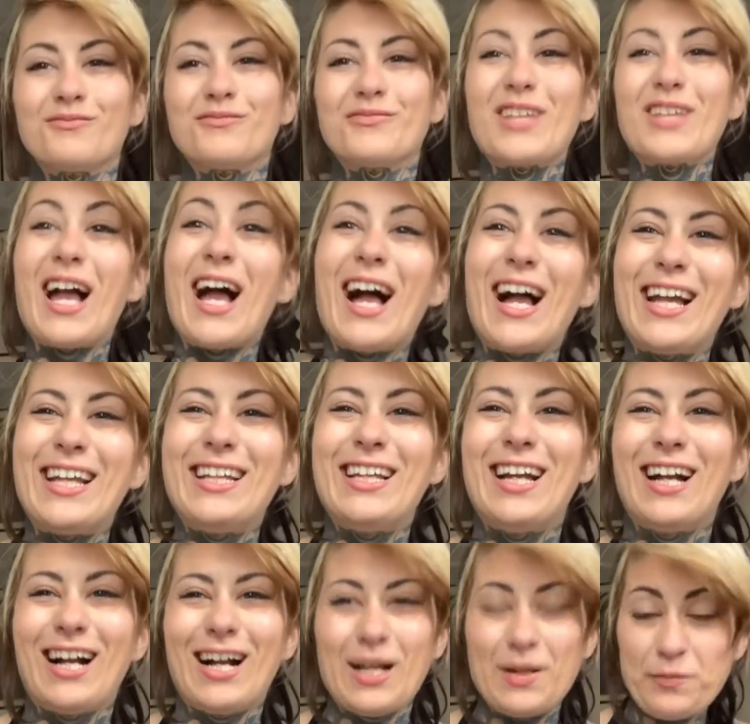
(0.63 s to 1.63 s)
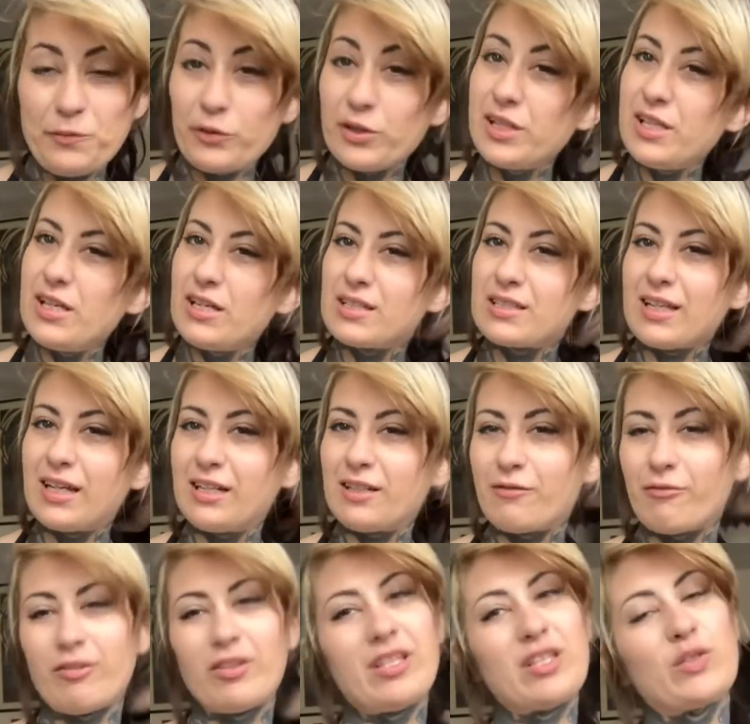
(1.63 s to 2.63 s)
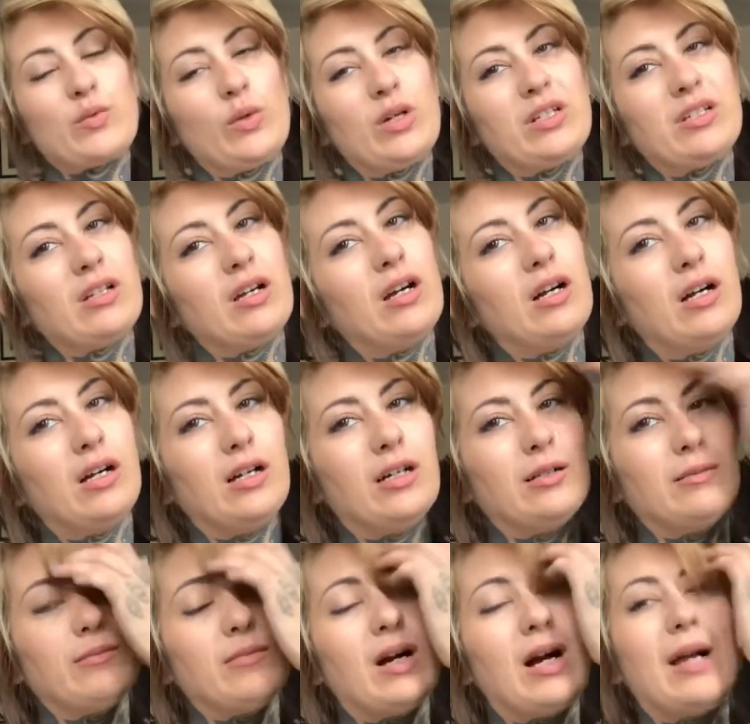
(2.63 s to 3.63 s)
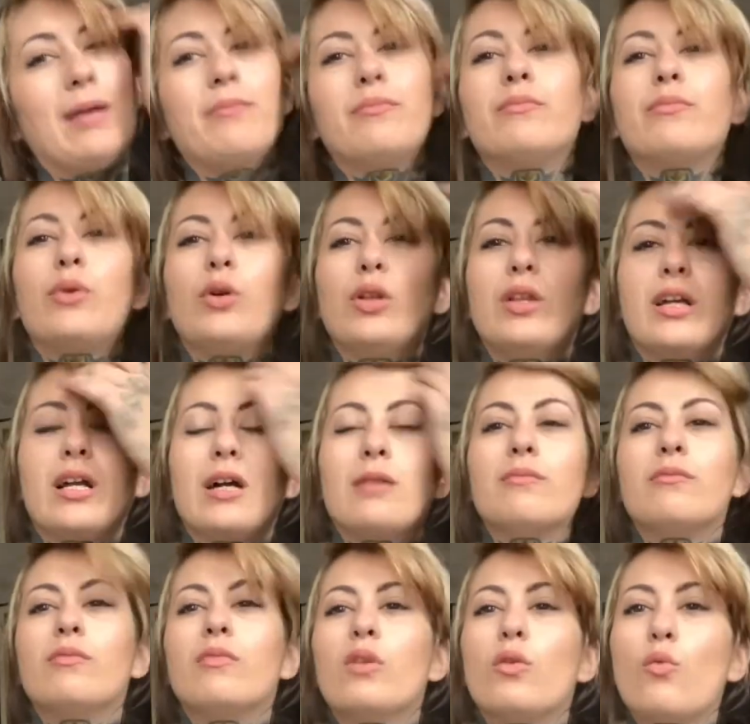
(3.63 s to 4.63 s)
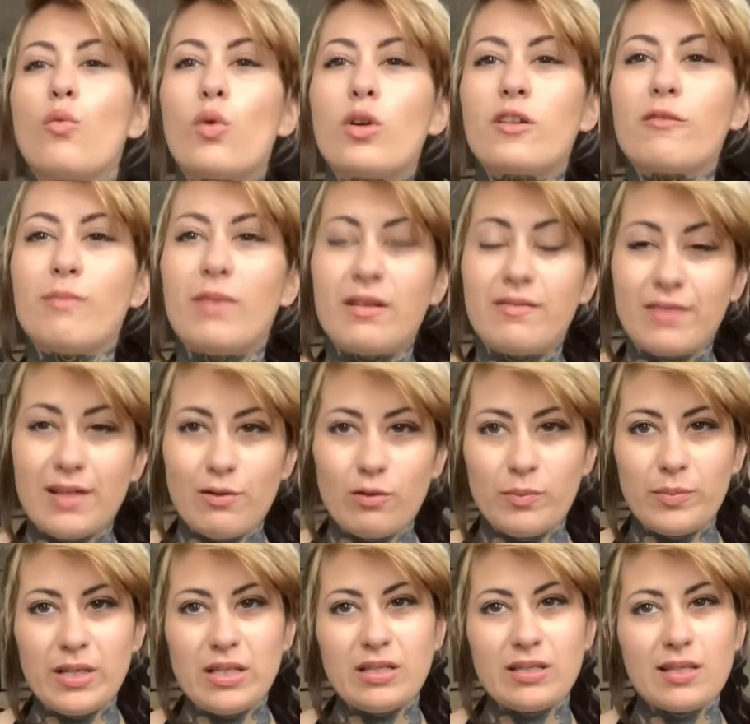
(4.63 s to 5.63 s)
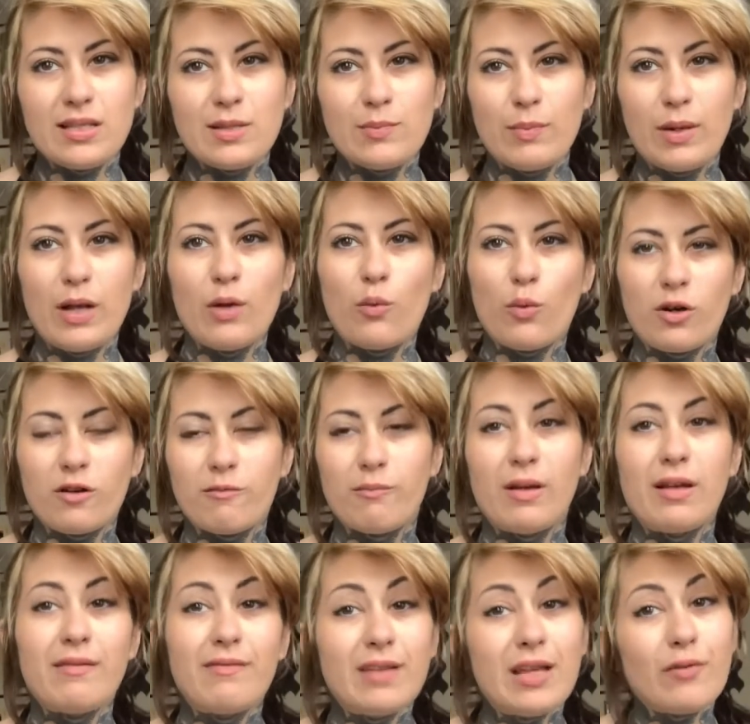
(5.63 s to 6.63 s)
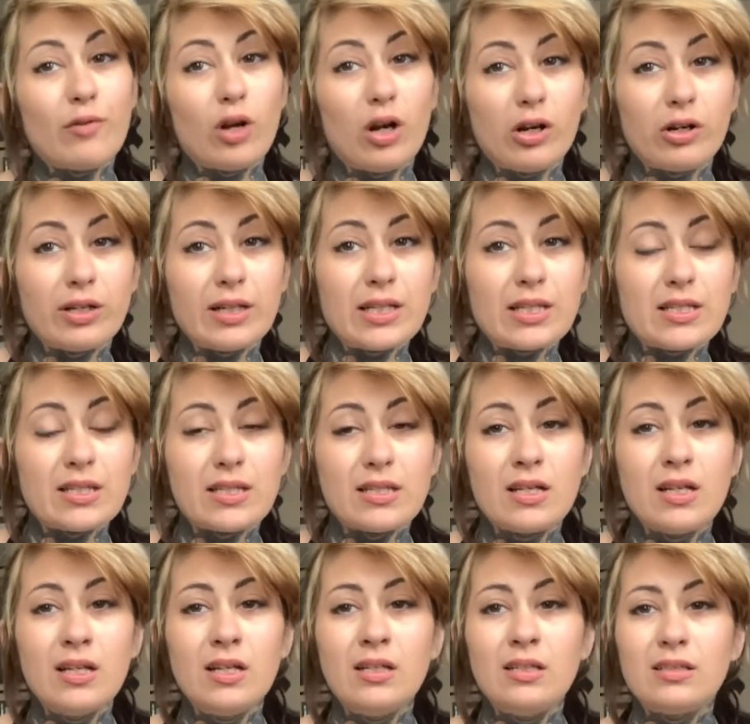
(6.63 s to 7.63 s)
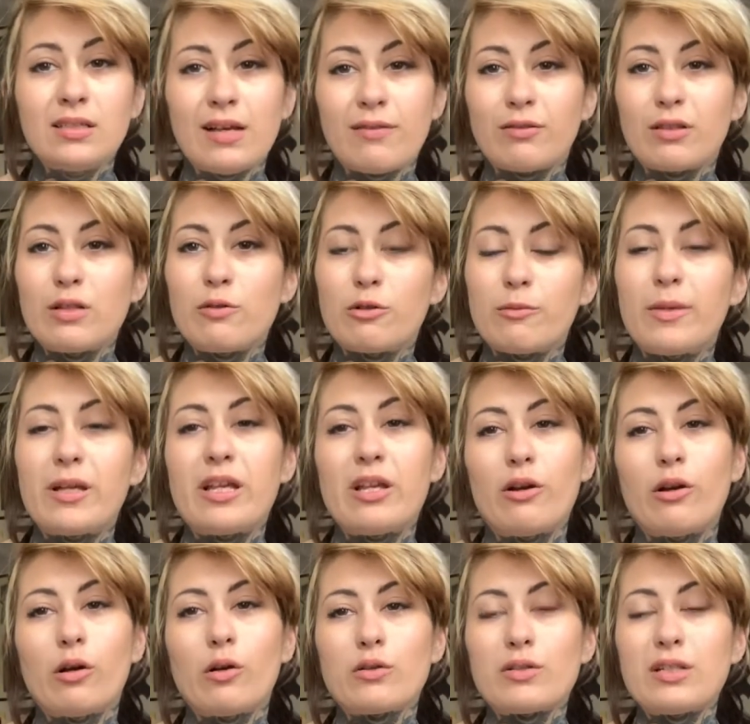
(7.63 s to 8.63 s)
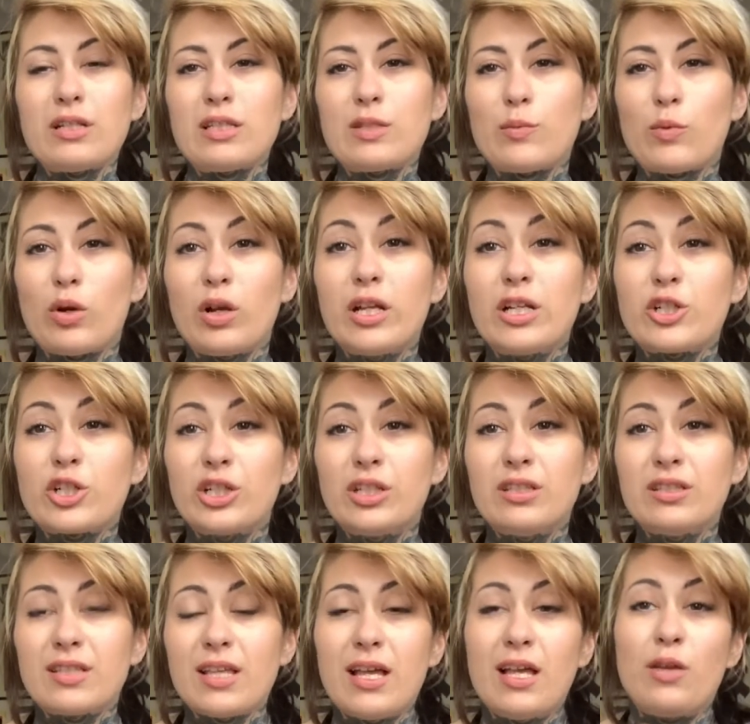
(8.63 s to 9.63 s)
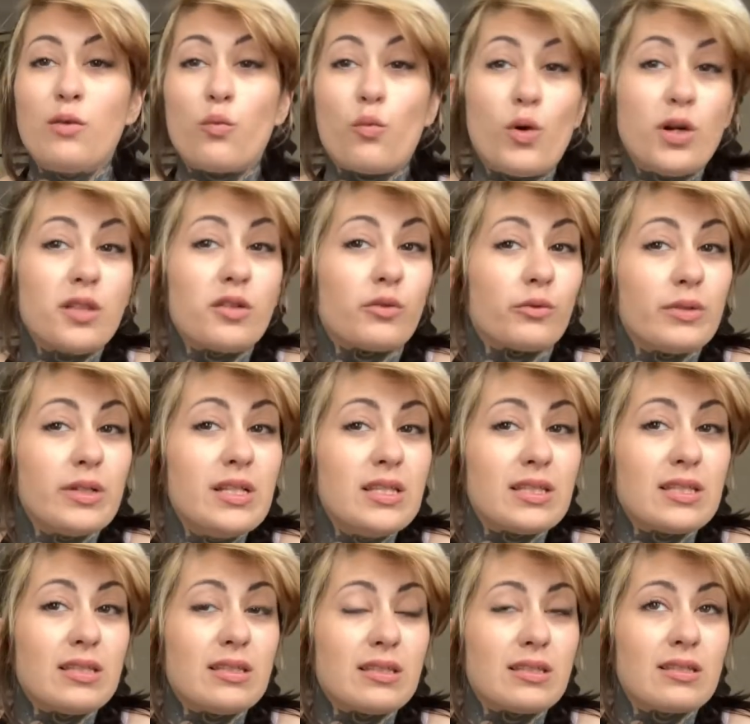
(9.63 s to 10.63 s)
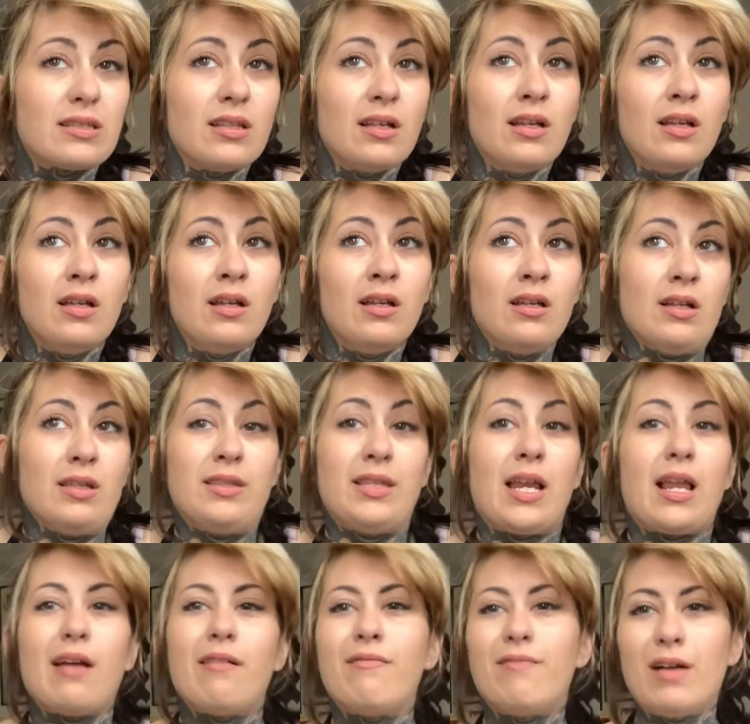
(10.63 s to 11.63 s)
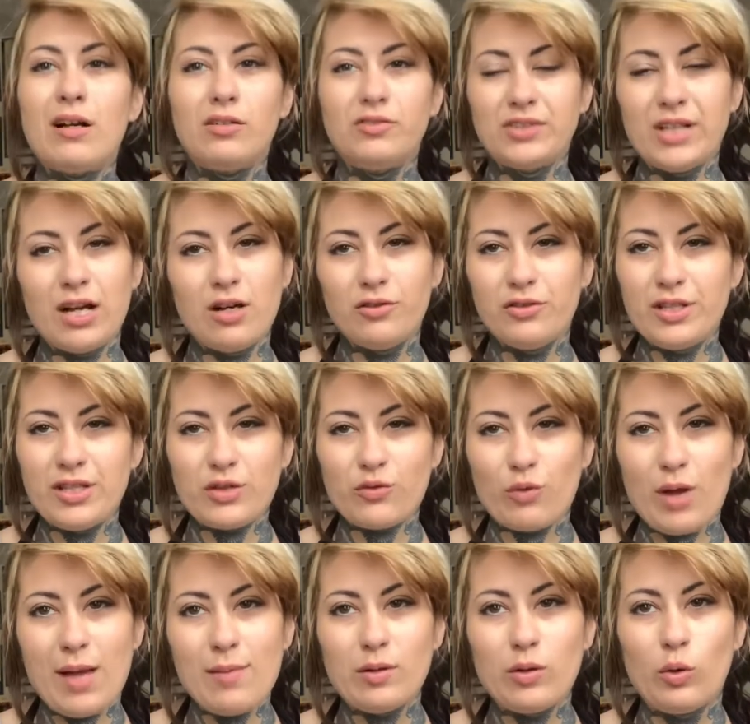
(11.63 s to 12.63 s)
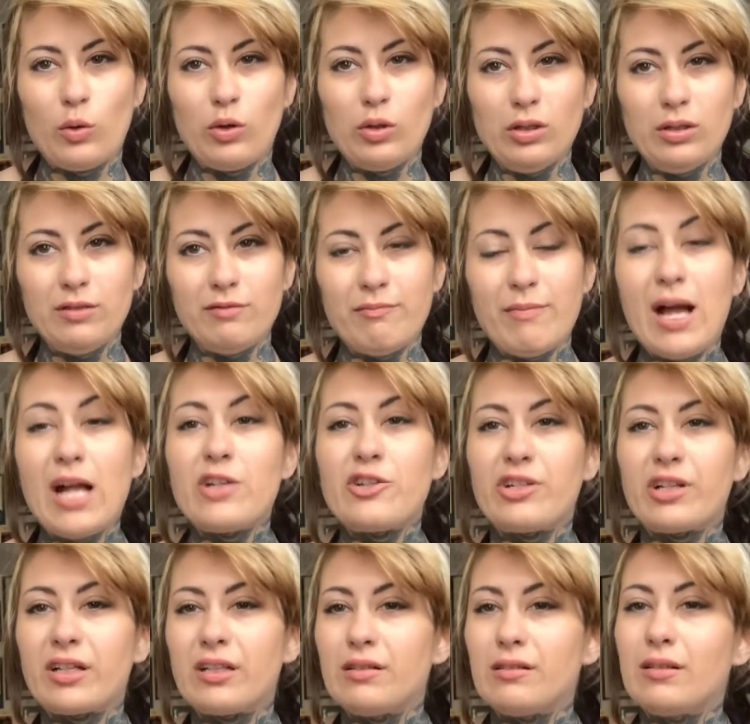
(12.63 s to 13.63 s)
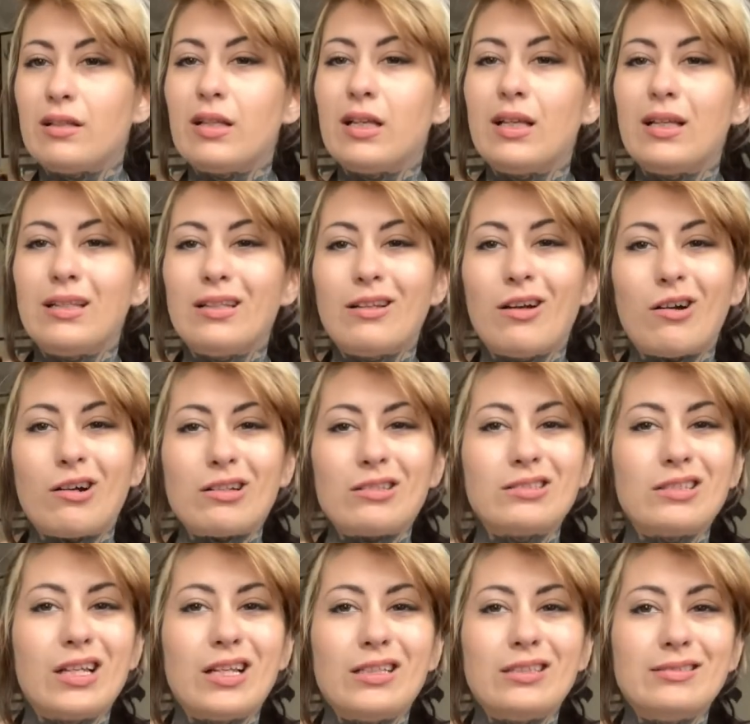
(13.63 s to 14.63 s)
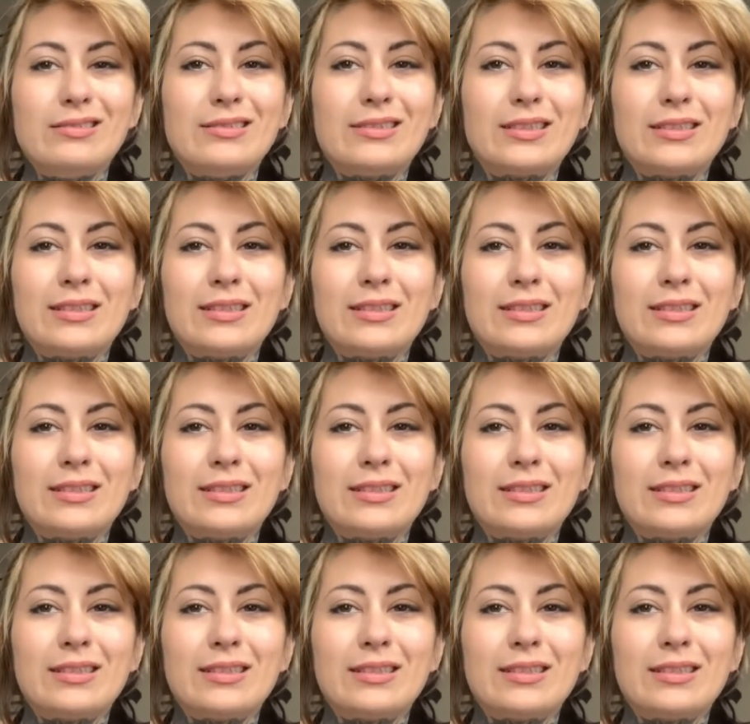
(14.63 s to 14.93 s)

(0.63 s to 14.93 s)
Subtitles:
Hi, I'm really excited for this one. I'm pulling up one of my favorite pieces by one of my favorite artists, definitely one of my heroes and inspirations, and one of the reasons that I fell down this rabbit hole of magic and art and